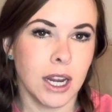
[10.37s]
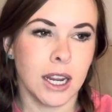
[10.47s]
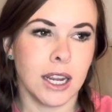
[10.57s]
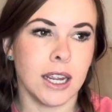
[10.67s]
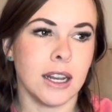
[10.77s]

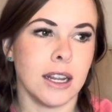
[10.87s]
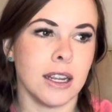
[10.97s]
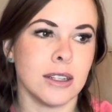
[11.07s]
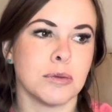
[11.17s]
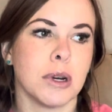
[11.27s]
It
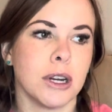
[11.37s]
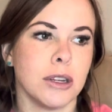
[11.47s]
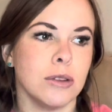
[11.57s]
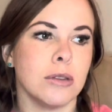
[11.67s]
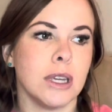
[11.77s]
is where
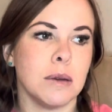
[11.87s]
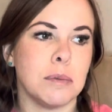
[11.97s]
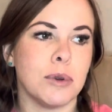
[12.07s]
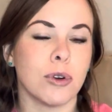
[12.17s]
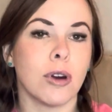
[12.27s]
you keep
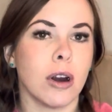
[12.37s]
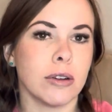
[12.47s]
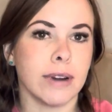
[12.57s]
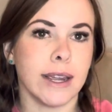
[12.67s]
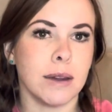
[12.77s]
your heart
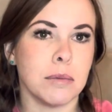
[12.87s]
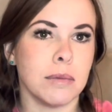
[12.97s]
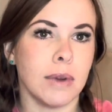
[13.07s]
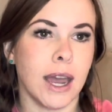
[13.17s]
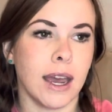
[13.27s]
rate
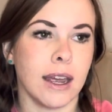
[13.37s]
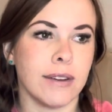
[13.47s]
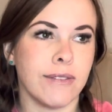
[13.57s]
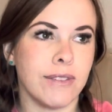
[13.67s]
at